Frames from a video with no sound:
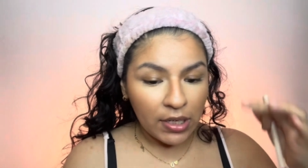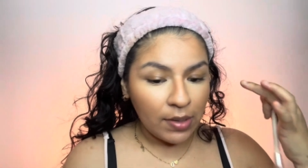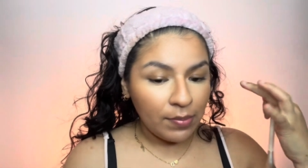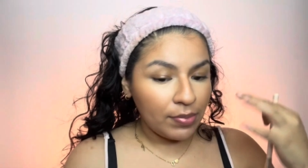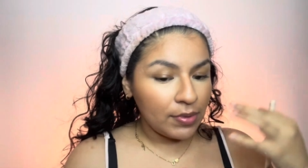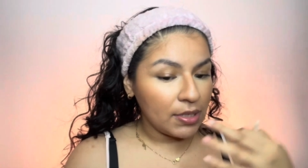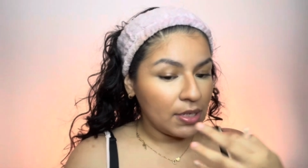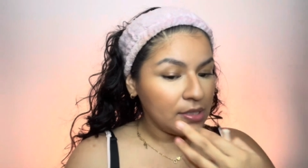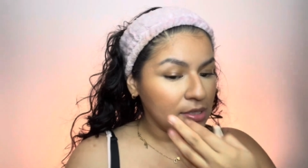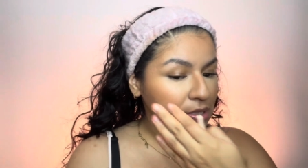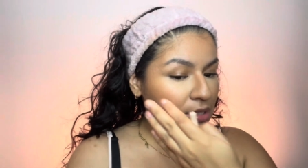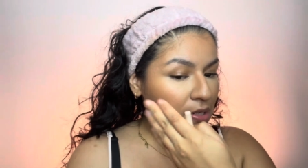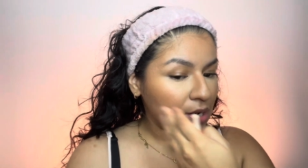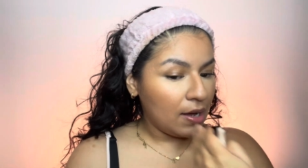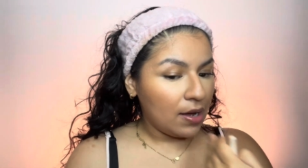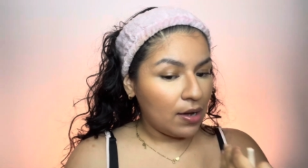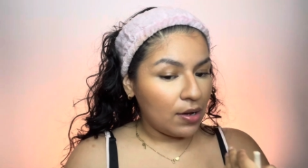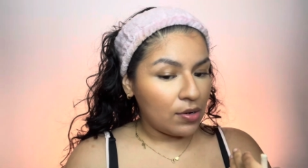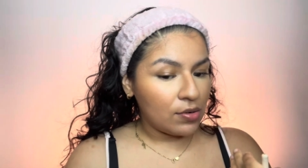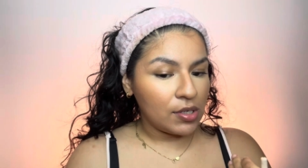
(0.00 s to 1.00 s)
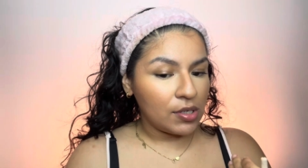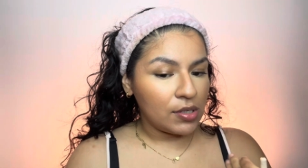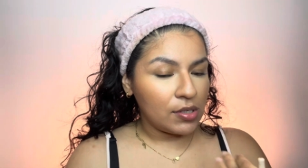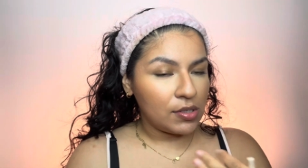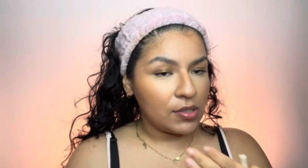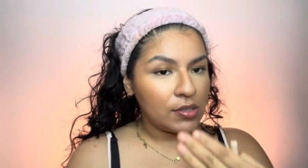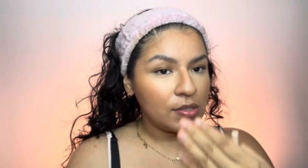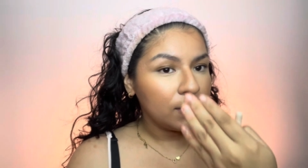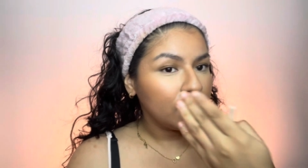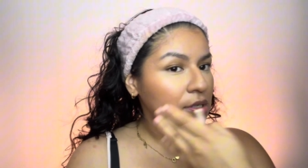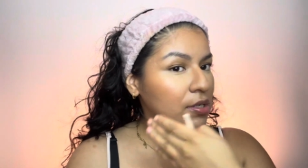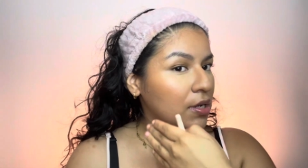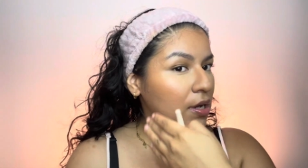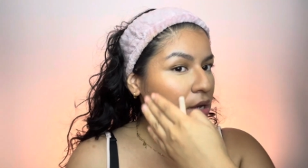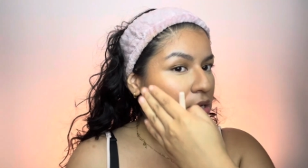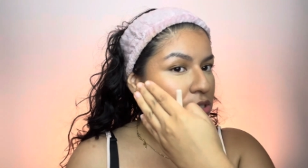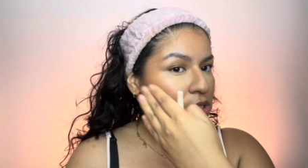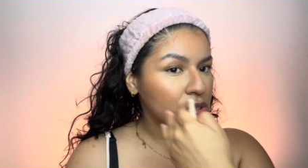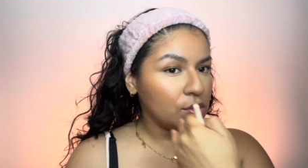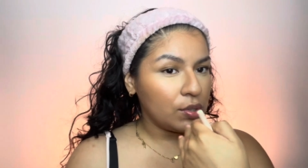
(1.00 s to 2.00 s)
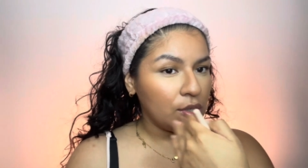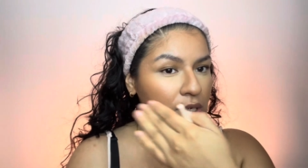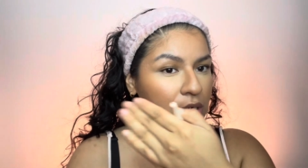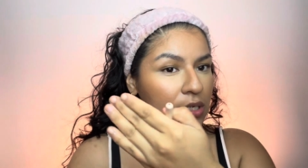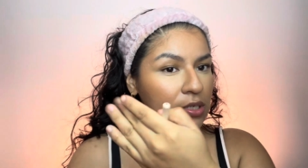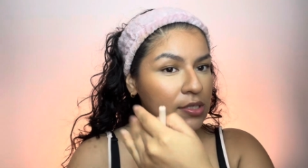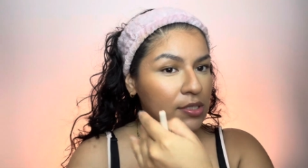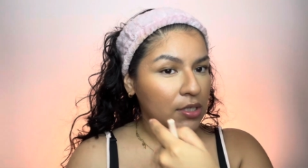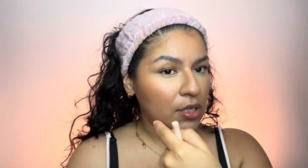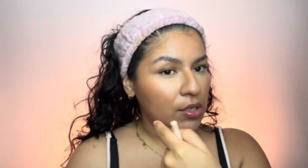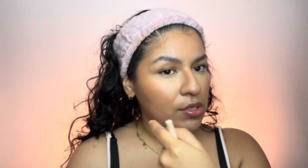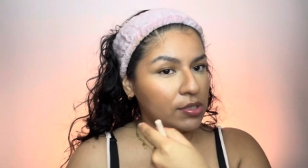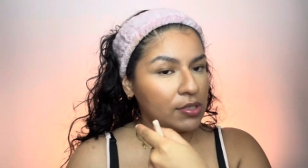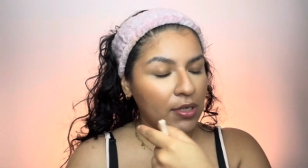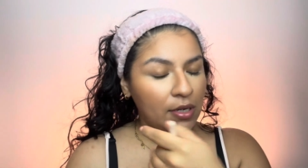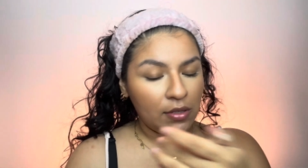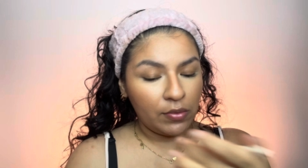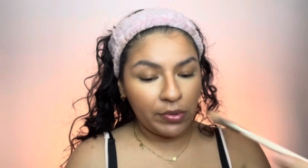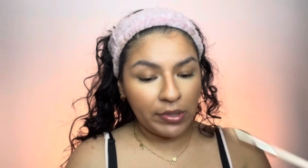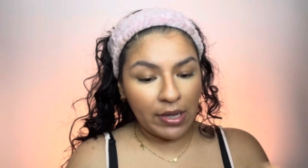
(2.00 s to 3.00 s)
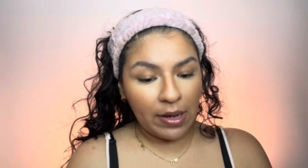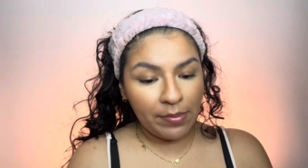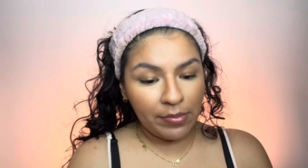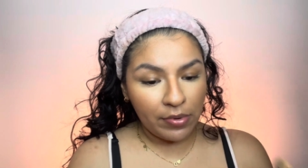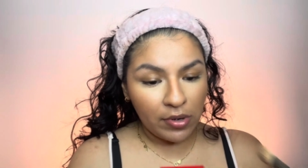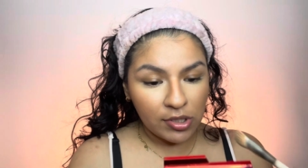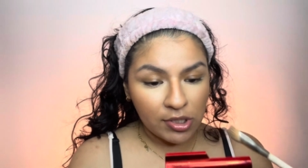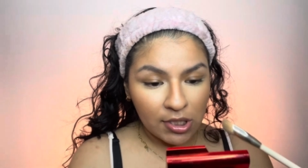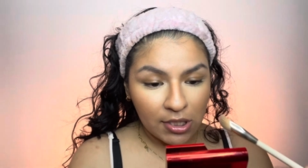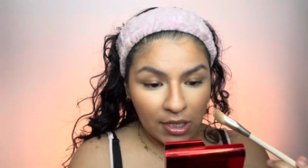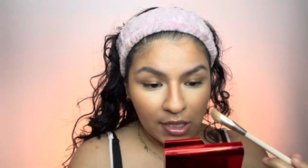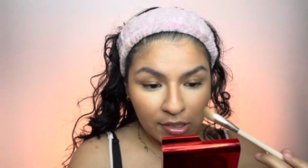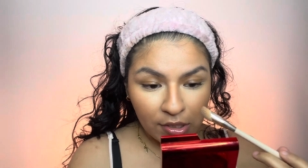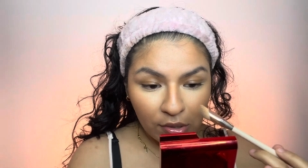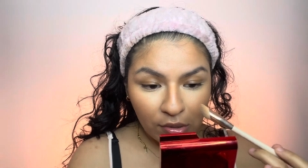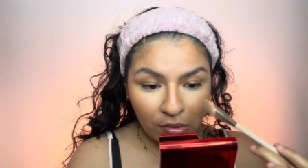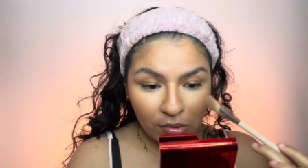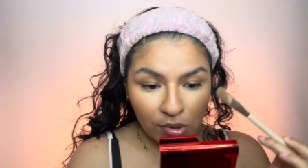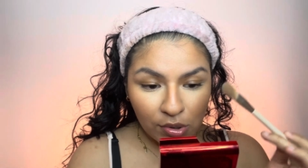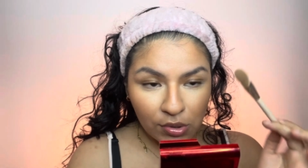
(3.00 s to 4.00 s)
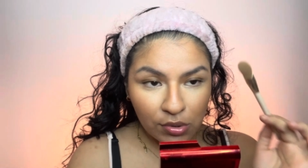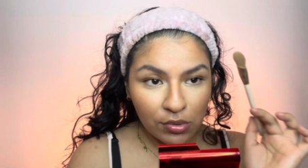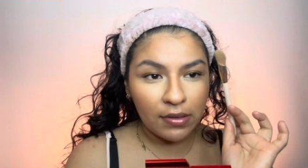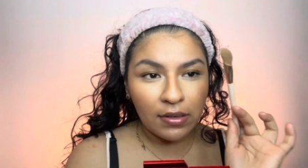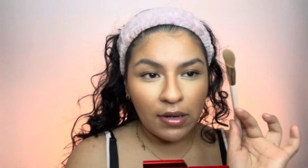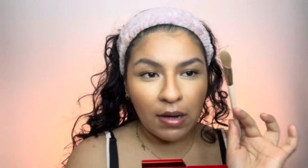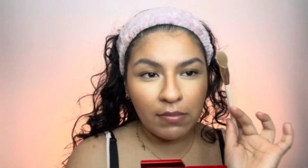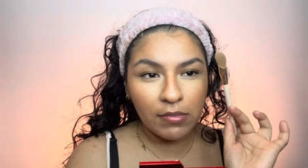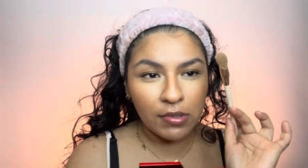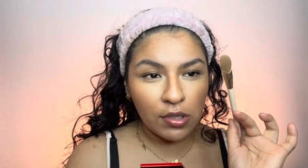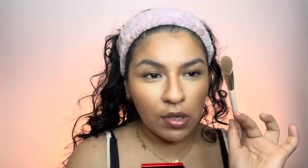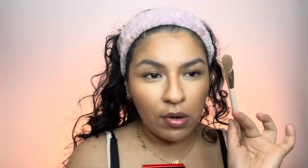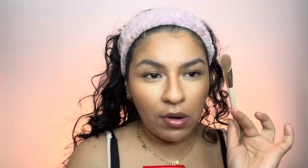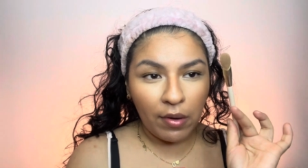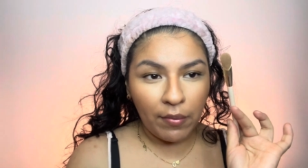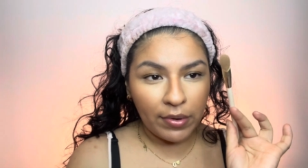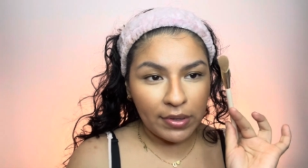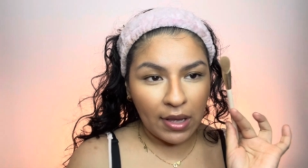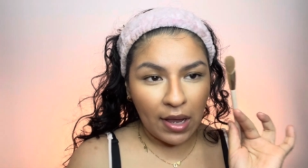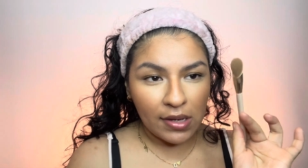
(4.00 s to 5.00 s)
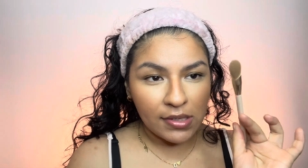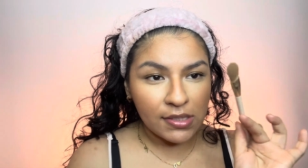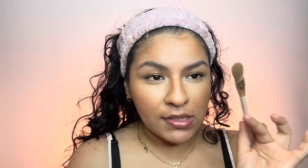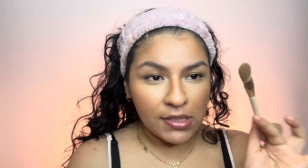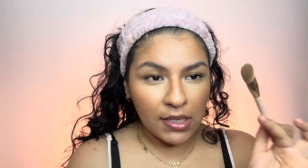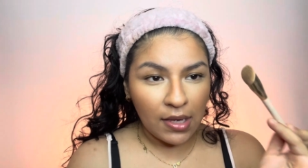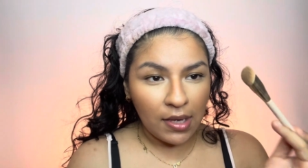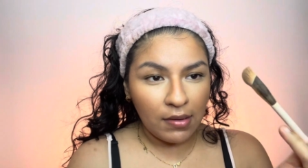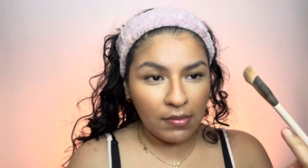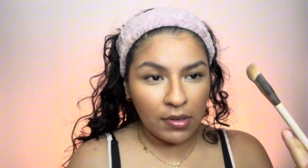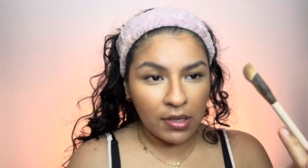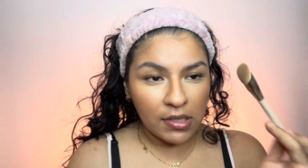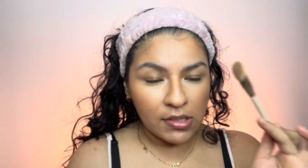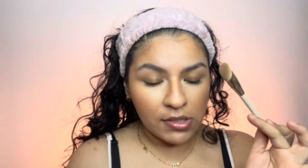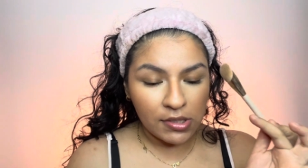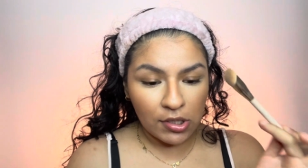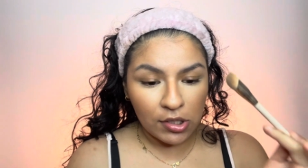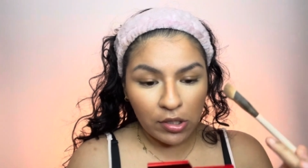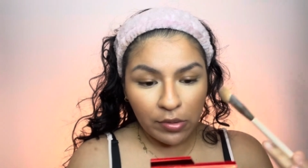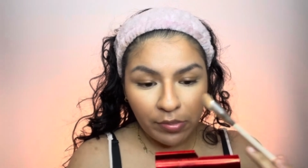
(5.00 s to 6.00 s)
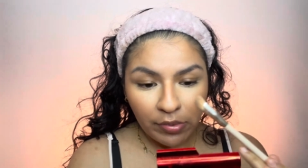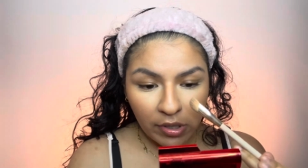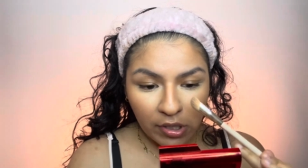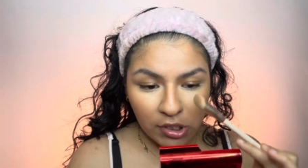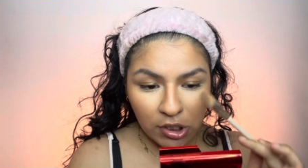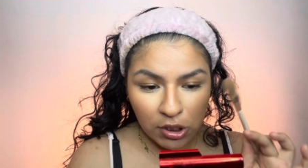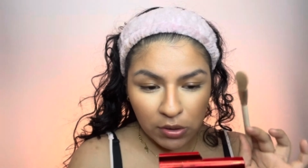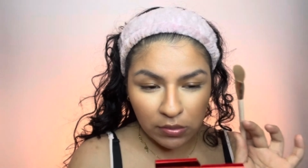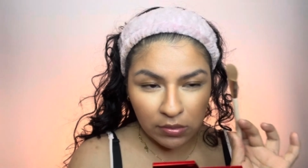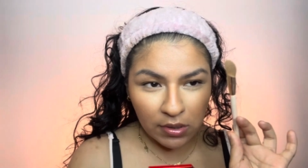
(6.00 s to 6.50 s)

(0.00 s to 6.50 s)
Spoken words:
blended out the contour and concealer together with that brush like I told you. Now I'm gonna go in with that same concealer brush.